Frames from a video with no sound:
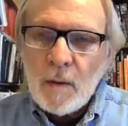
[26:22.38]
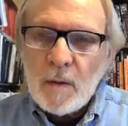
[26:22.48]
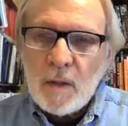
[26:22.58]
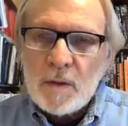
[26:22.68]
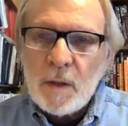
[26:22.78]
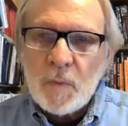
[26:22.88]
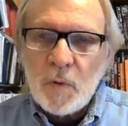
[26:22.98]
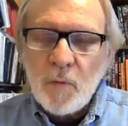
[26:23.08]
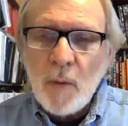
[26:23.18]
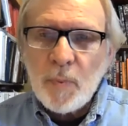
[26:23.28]
they seem to
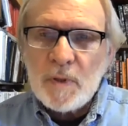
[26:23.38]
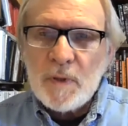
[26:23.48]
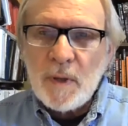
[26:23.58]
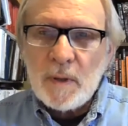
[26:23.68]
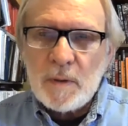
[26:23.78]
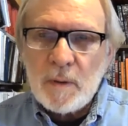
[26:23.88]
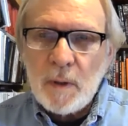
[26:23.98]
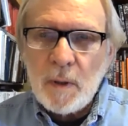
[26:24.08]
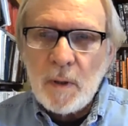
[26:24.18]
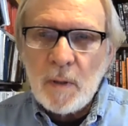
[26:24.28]
represent
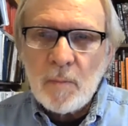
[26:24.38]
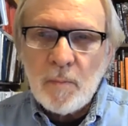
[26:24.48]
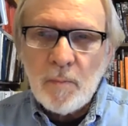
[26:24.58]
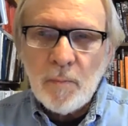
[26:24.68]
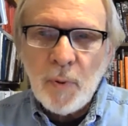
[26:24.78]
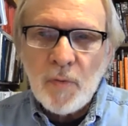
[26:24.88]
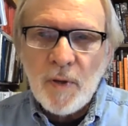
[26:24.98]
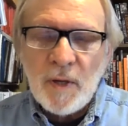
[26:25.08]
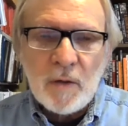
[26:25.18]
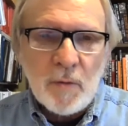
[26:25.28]
uh, both
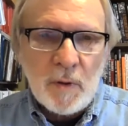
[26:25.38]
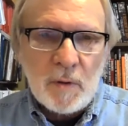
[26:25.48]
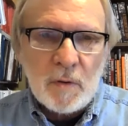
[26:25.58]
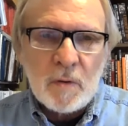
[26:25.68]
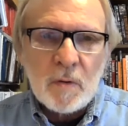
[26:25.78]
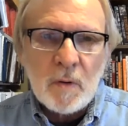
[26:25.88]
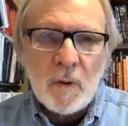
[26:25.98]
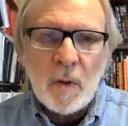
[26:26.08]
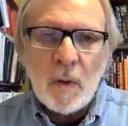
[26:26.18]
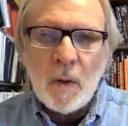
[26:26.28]
ignorance
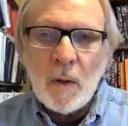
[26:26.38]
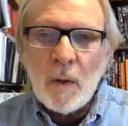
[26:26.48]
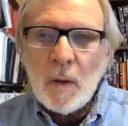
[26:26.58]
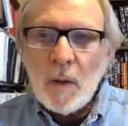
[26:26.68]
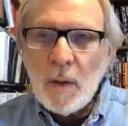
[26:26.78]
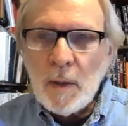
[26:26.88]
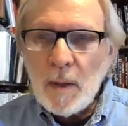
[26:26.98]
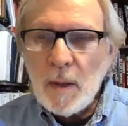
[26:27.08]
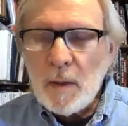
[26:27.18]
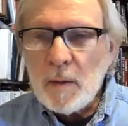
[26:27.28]

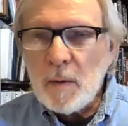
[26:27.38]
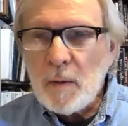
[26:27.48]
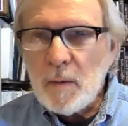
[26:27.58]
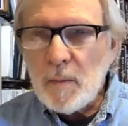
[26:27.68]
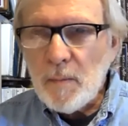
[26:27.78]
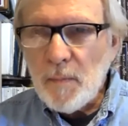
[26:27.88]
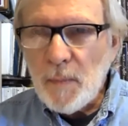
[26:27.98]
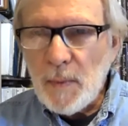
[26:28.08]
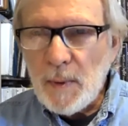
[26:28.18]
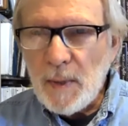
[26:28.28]
and
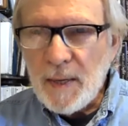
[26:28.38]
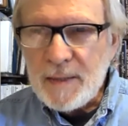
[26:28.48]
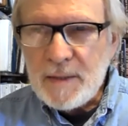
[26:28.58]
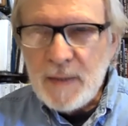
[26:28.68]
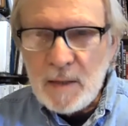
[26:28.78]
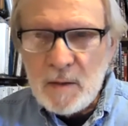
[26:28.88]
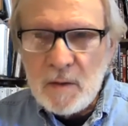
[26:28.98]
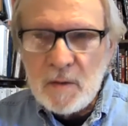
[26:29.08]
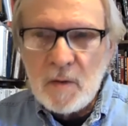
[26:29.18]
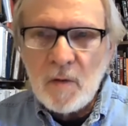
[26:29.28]

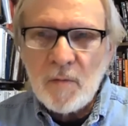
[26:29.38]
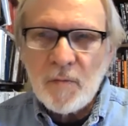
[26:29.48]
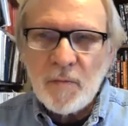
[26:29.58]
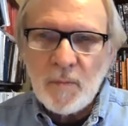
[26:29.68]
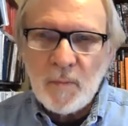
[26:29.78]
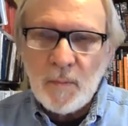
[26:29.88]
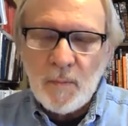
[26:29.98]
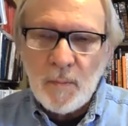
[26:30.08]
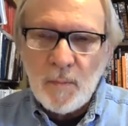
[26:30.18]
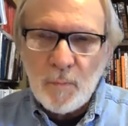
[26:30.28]
excesses of
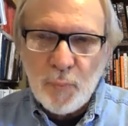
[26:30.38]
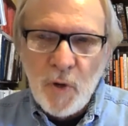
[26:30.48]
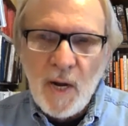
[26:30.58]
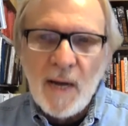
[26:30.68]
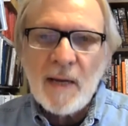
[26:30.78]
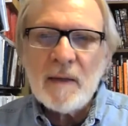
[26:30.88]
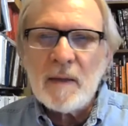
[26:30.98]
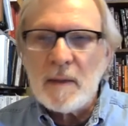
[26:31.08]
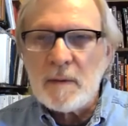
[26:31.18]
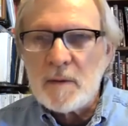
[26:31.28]
pride
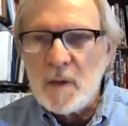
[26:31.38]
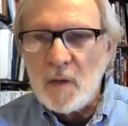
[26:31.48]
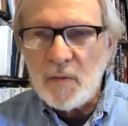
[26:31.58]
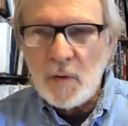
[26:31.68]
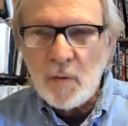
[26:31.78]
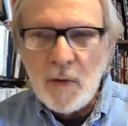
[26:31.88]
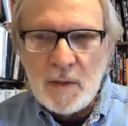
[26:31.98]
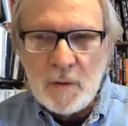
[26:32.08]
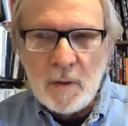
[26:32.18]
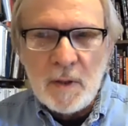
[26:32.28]
and
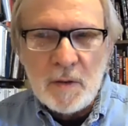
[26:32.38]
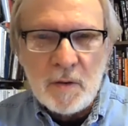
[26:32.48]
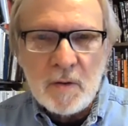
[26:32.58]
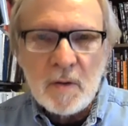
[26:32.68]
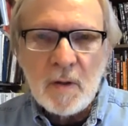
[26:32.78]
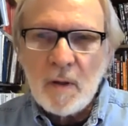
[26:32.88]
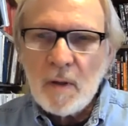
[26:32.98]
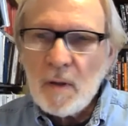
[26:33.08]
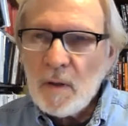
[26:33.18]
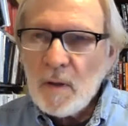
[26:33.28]
self-congratulation
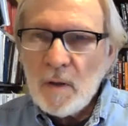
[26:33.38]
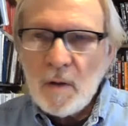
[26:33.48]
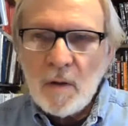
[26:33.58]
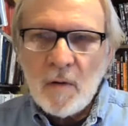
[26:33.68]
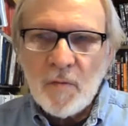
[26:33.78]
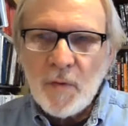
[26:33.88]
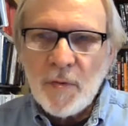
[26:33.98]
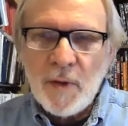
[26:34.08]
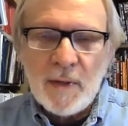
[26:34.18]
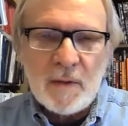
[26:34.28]
for
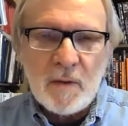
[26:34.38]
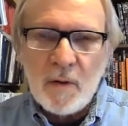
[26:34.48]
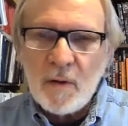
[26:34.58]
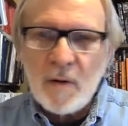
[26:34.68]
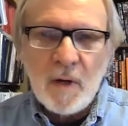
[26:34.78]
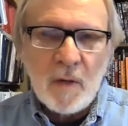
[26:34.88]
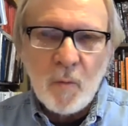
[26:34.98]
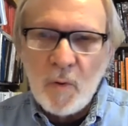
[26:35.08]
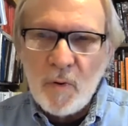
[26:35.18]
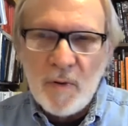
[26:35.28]
things that are
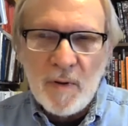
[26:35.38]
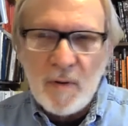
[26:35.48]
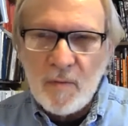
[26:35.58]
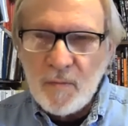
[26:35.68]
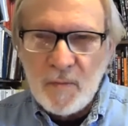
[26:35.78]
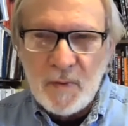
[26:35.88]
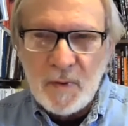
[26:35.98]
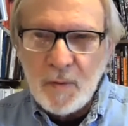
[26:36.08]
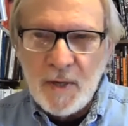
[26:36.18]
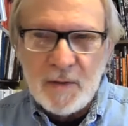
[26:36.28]
not worthy of
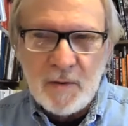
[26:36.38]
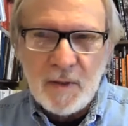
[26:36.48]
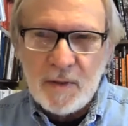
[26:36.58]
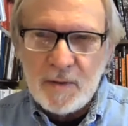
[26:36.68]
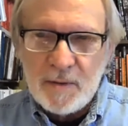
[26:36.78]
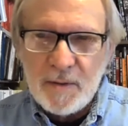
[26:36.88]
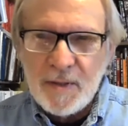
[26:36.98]
congratulation.